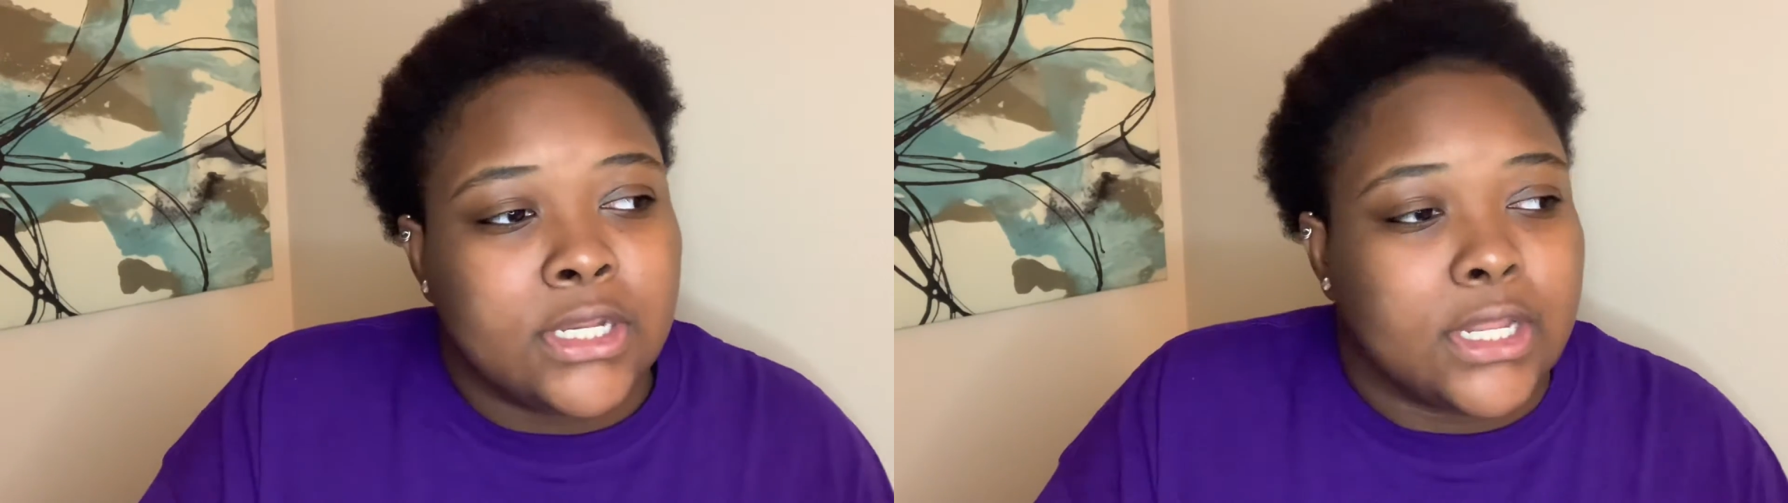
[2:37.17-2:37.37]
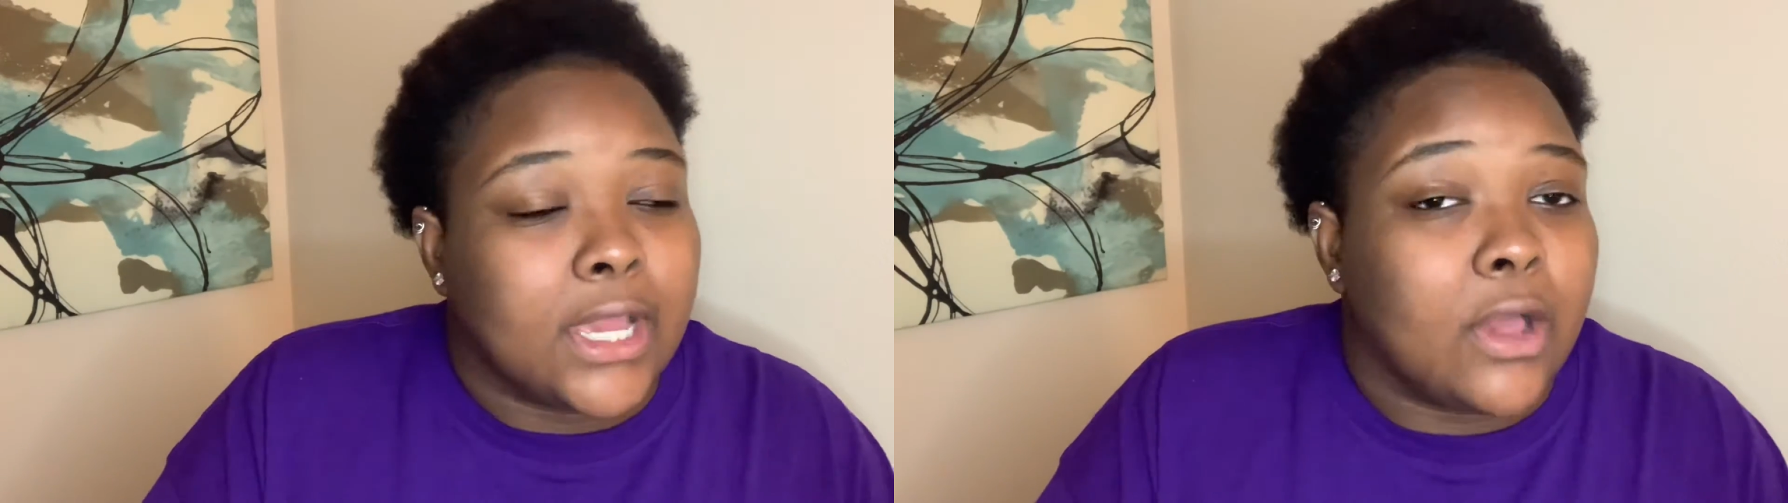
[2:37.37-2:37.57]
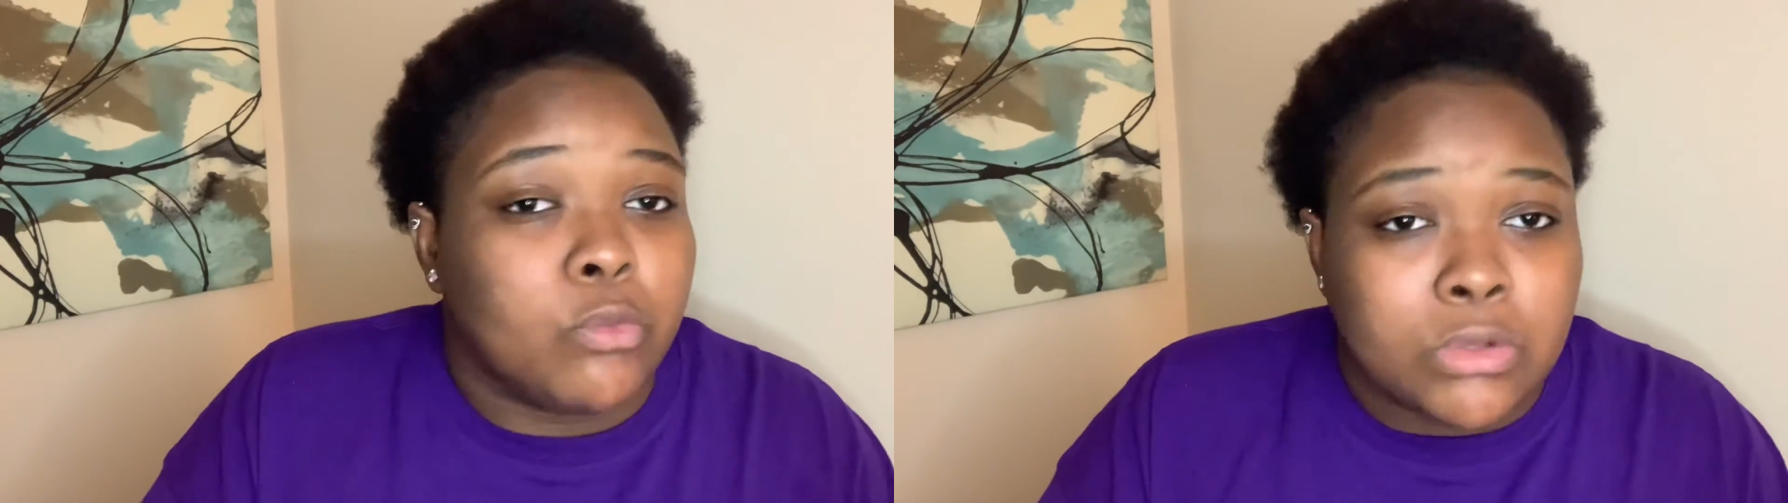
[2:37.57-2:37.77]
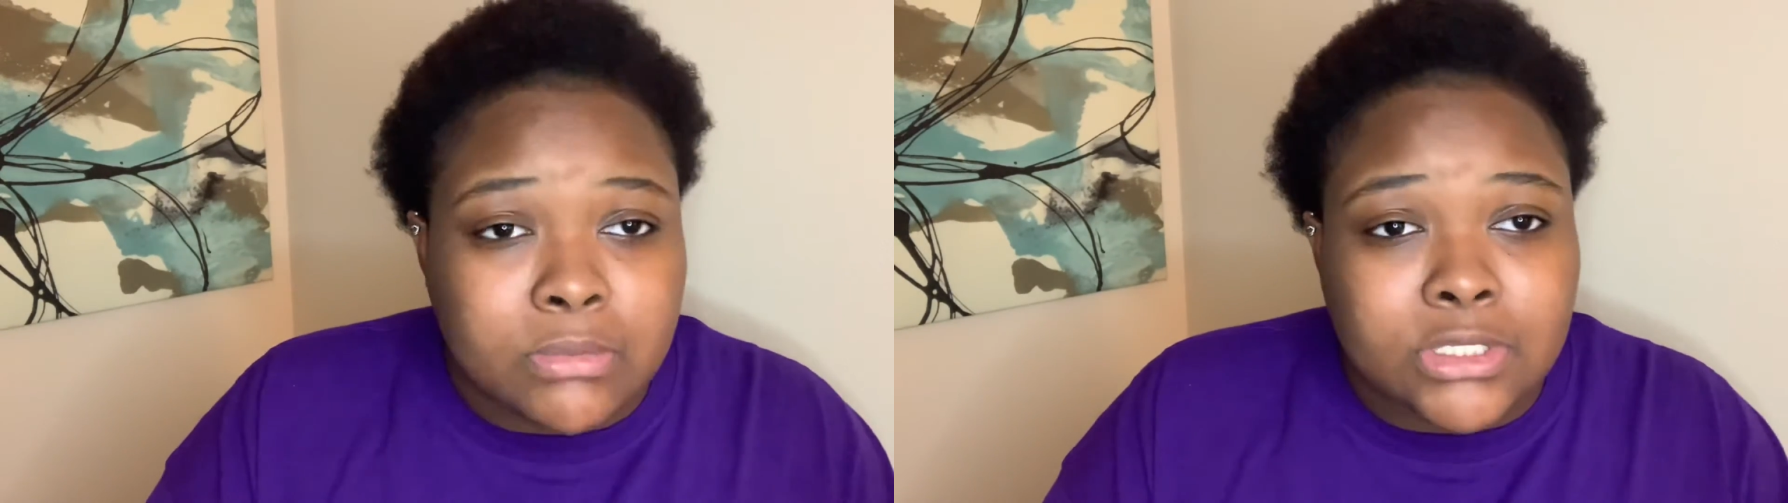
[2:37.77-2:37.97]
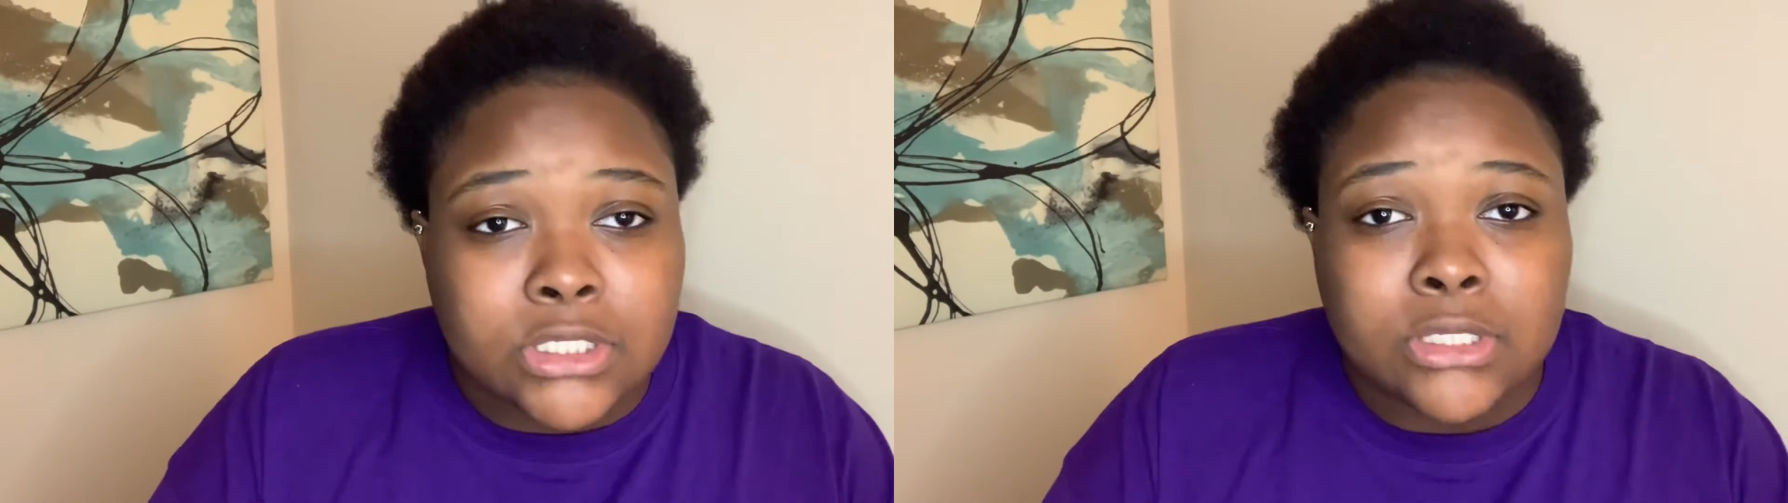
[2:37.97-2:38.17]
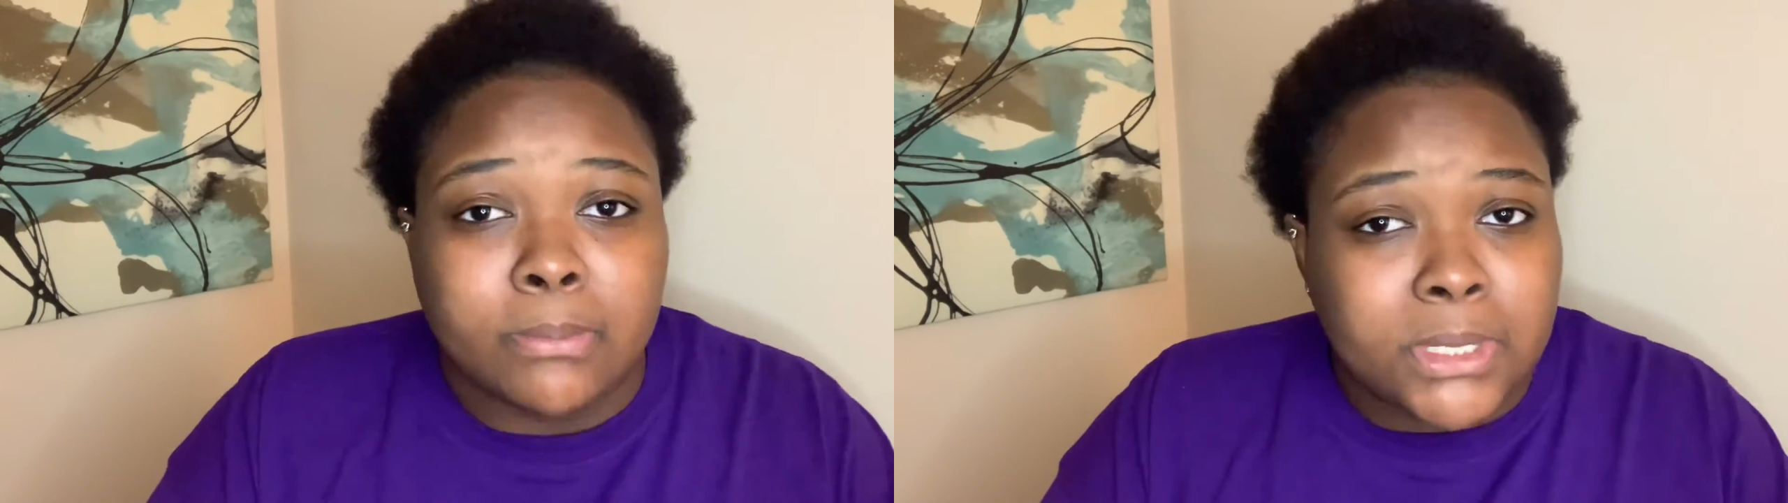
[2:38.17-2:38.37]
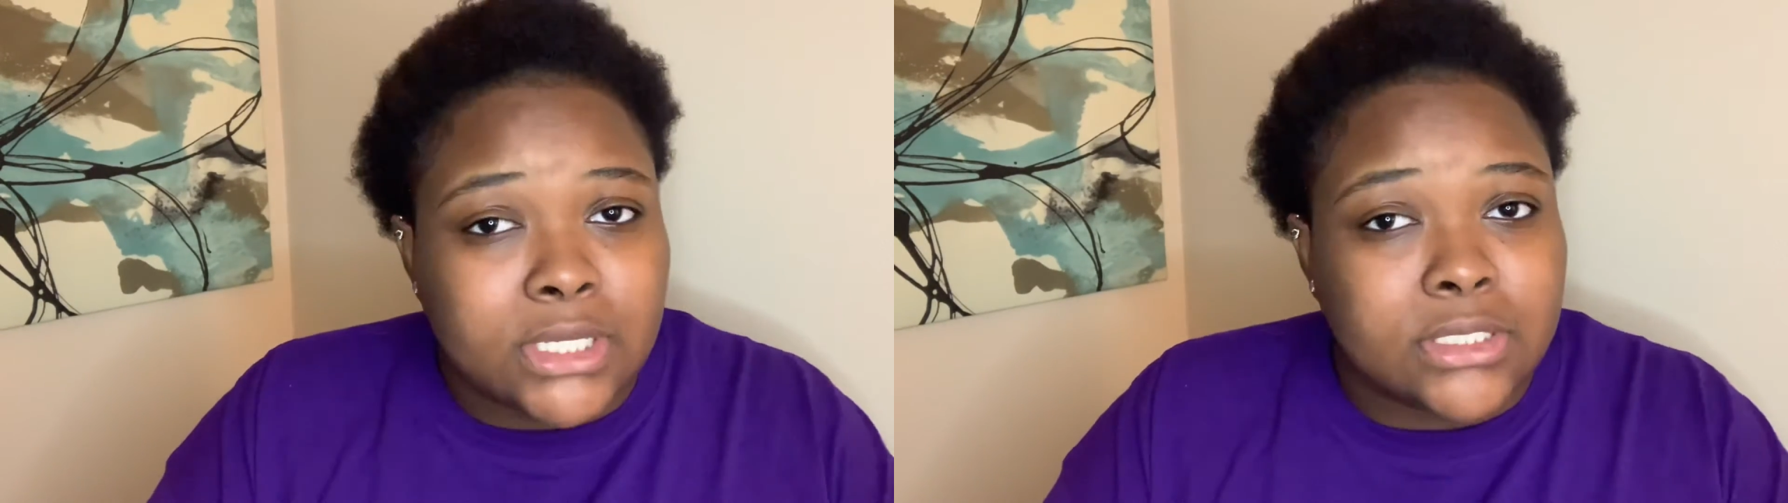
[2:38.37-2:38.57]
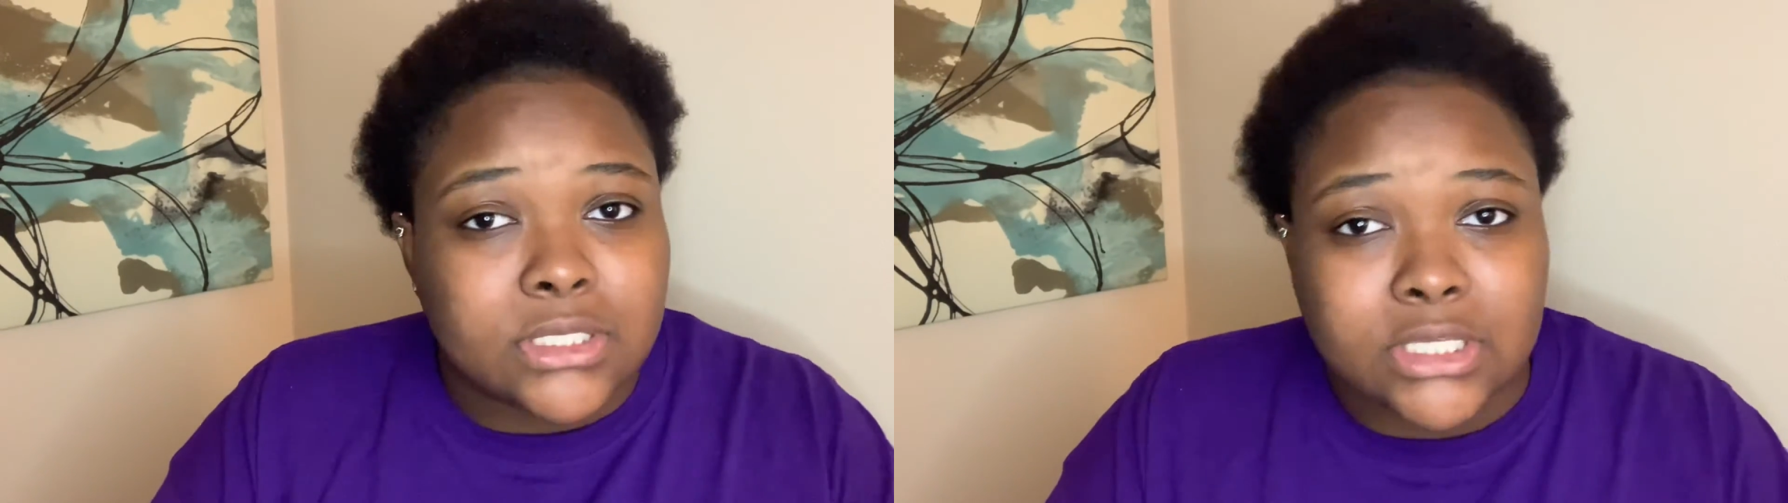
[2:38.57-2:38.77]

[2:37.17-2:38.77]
They got women's, men's,